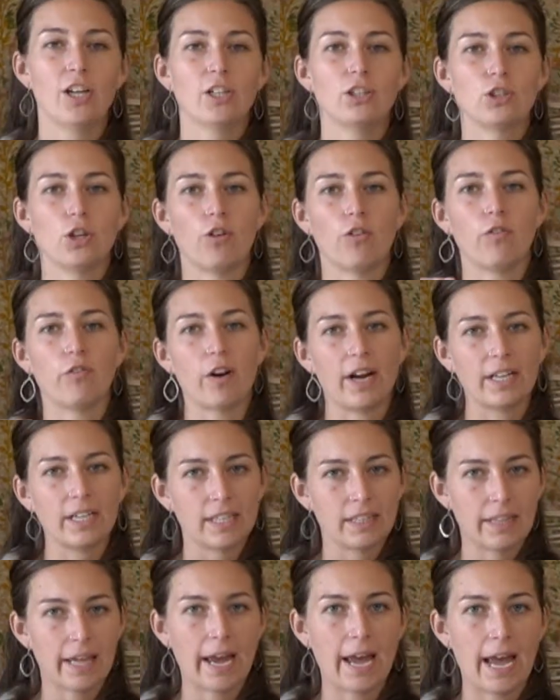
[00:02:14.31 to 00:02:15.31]
So
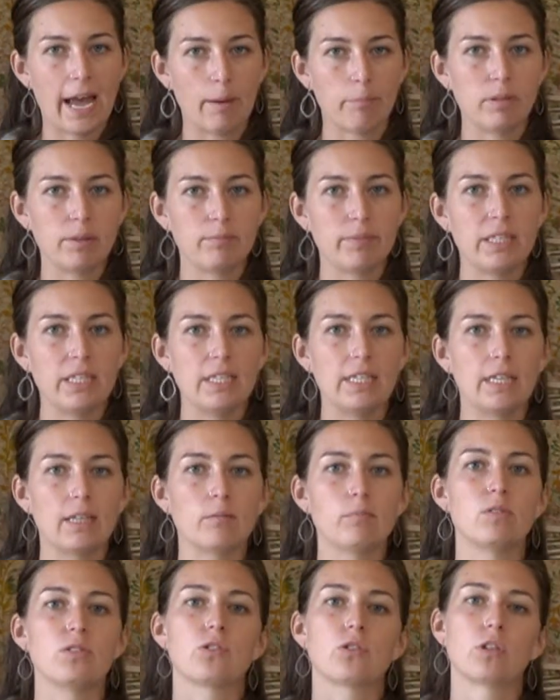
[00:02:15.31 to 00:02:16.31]
finding that happy
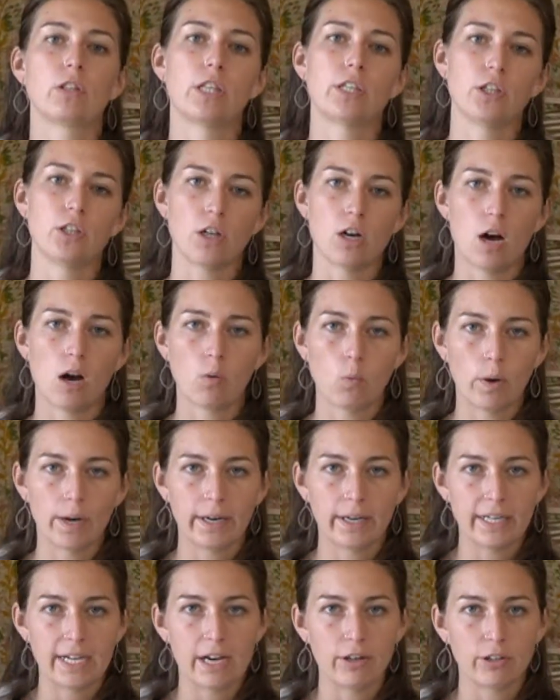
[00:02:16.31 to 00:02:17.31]
medium so that you're not
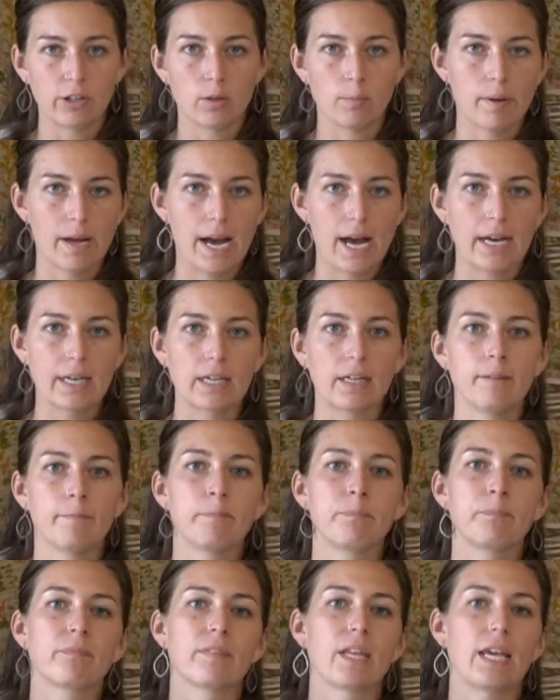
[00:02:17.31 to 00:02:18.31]
wearing out your back
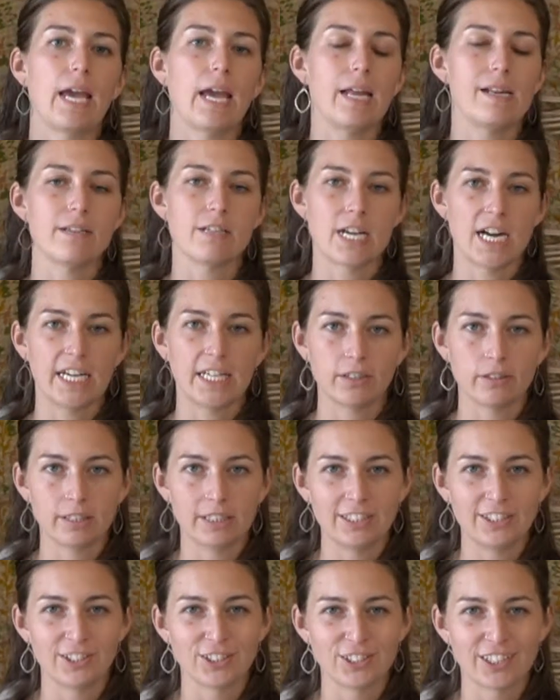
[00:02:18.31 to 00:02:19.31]
and
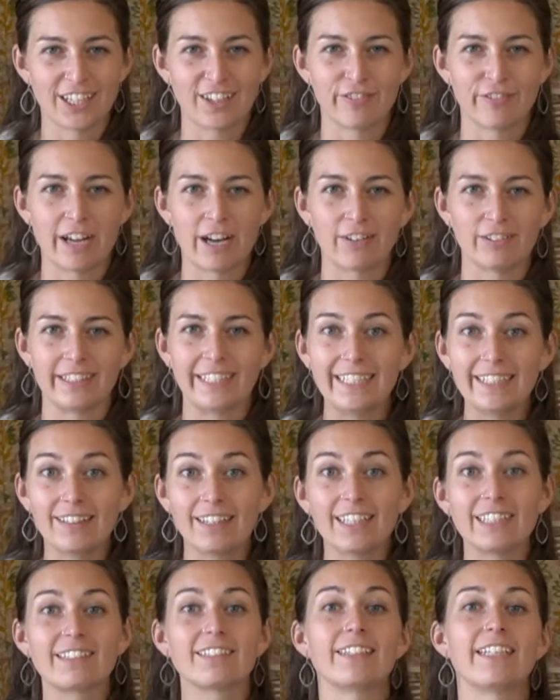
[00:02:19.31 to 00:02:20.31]
tiring yourself out
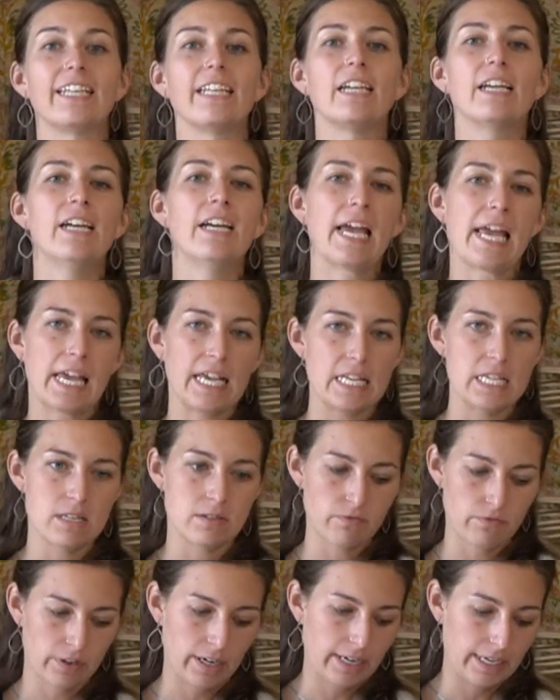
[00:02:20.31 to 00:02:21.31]
needlessly
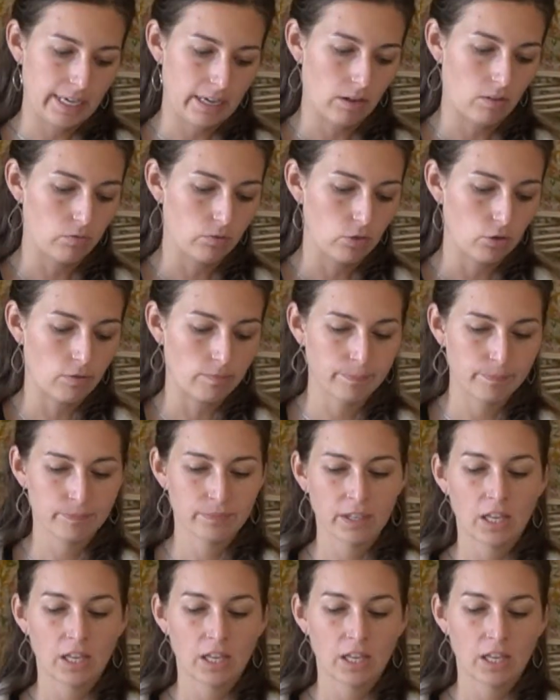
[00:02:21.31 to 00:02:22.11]
is very helpful.